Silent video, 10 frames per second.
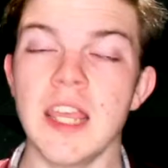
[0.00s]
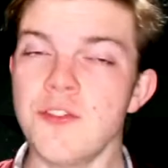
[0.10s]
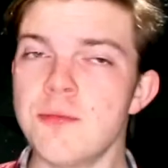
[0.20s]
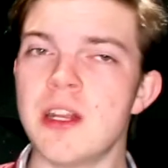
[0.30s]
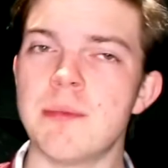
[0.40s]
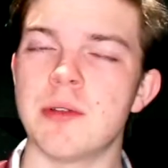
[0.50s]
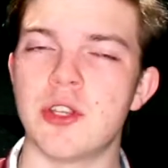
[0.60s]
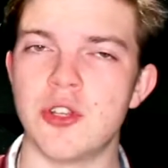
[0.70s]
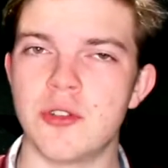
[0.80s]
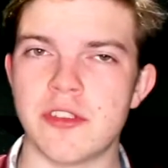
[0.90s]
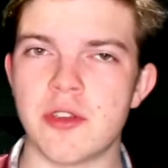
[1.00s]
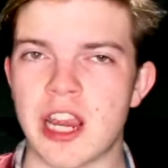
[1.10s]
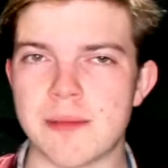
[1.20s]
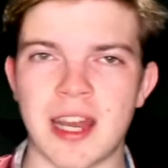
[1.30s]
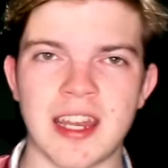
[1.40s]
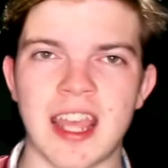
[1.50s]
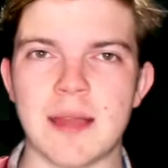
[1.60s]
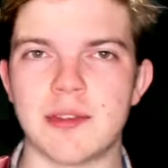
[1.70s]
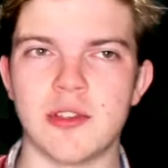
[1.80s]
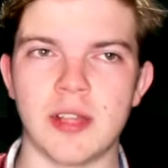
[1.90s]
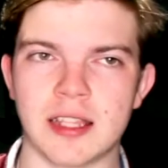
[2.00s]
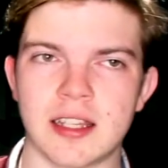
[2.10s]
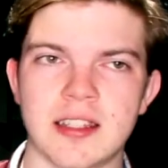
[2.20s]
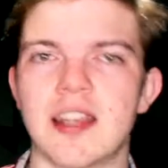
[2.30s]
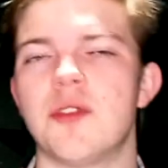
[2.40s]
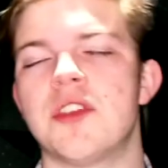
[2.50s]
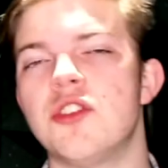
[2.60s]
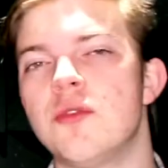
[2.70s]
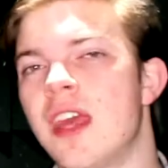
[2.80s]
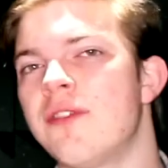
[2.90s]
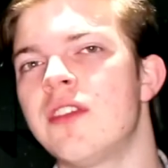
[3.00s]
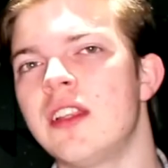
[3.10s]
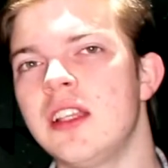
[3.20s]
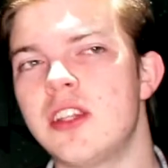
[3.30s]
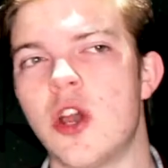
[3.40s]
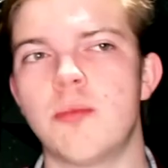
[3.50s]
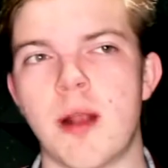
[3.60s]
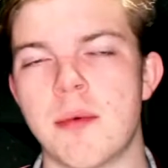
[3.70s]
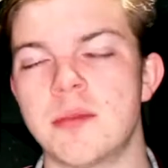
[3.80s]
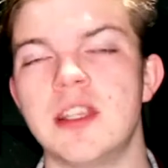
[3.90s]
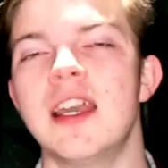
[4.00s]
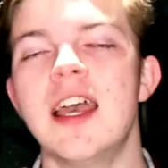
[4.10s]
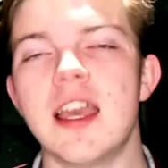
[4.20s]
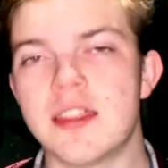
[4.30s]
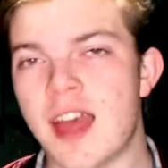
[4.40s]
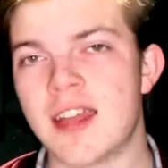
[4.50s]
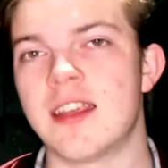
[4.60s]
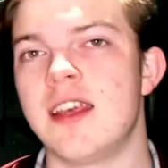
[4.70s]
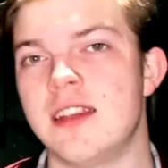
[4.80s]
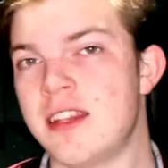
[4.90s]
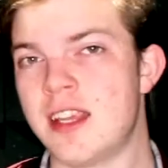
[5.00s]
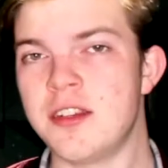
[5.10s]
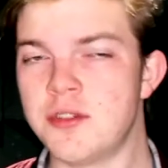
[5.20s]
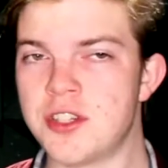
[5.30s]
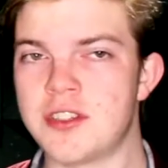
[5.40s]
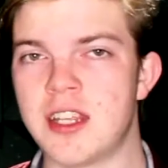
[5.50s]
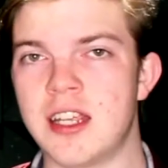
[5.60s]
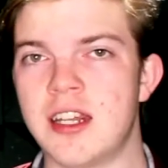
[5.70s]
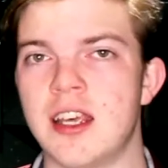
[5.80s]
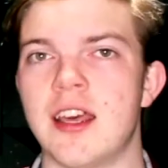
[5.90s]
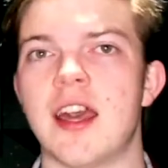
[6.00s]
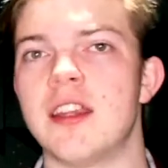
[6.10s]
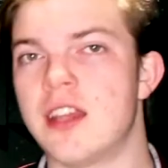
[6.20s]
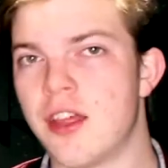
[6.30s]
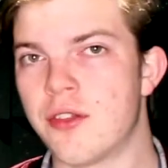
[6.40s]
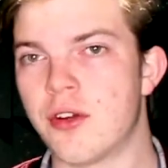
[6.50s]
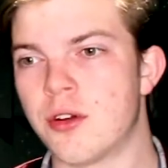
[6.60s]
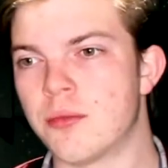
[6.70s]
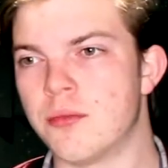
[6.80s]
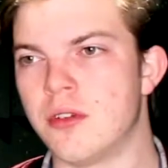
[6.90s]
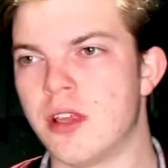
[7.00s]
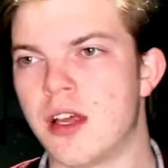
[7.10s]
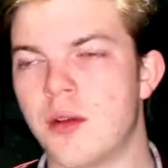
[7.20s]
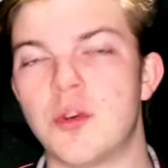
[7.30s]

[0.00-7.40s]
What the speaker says: If you've been up on the news and you care about indie games and you like Nintendo, then you definitely know probably that Nintendo just did another the